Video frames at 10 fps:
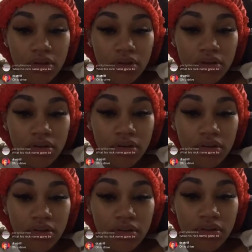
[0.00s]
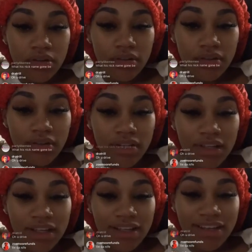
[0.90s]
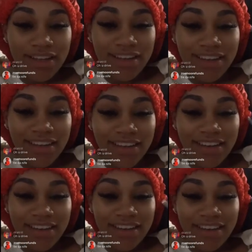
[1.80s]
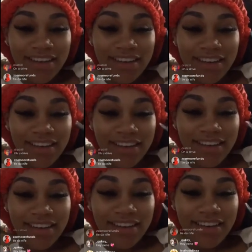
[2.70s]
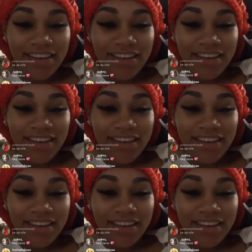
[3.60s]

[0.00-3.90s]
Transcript: [no speech]